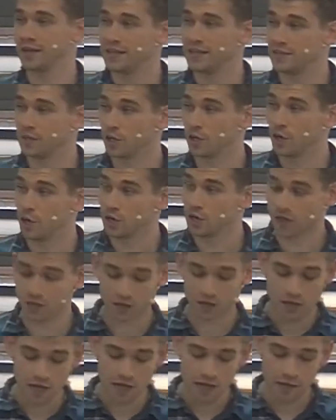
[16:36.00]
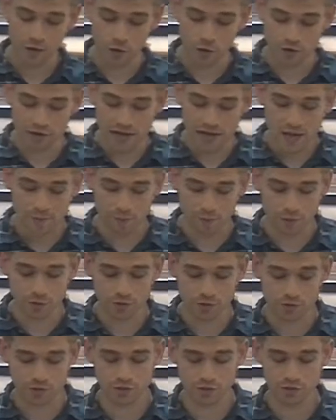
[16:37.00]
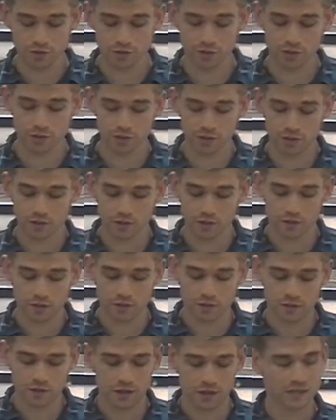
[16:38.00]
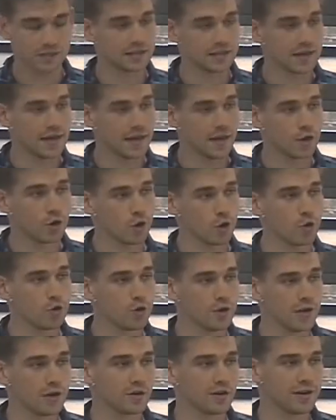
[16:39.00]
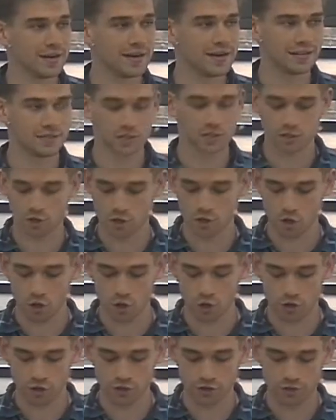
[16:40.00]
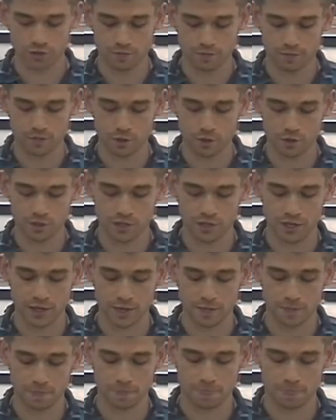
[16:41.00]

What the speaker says: need to look at our neighbours and say, who here needs God's mercy?